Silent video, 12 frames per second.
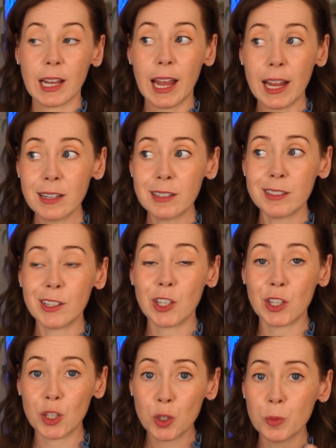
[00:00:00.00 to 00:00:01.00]
And
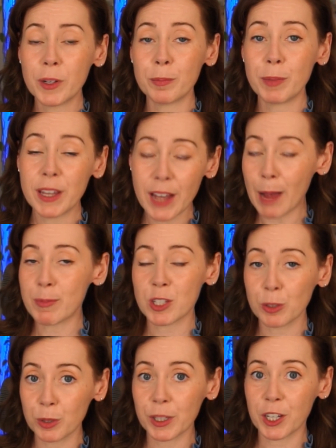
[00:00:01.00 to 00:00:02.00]
you would be
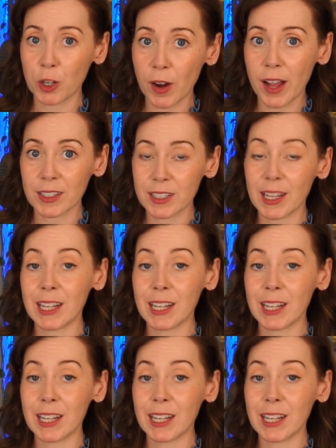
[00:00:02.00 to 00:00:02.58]
absolutely correct.